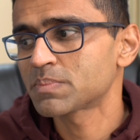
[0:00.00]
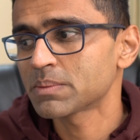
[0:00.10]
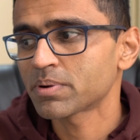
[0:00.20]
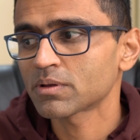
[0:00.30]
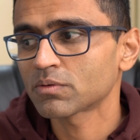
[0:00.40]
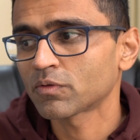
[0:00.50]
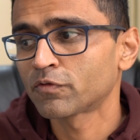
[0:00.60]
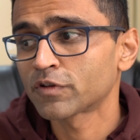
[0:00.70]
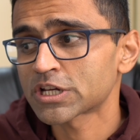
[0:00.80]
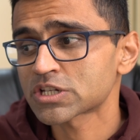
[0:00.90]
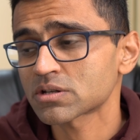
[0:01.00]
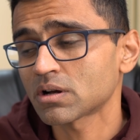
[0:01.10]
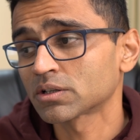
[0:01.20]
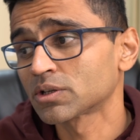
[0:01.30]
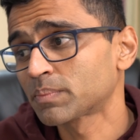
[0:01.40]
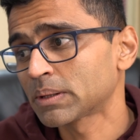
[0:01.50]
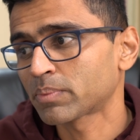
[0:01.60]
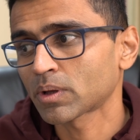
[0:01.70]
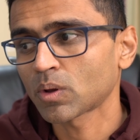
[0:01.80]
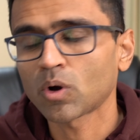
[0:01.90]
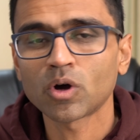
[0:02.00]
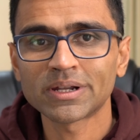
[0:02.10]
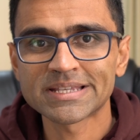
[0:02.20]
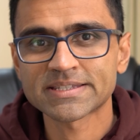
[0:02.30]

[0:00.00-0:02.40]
people wish other people on,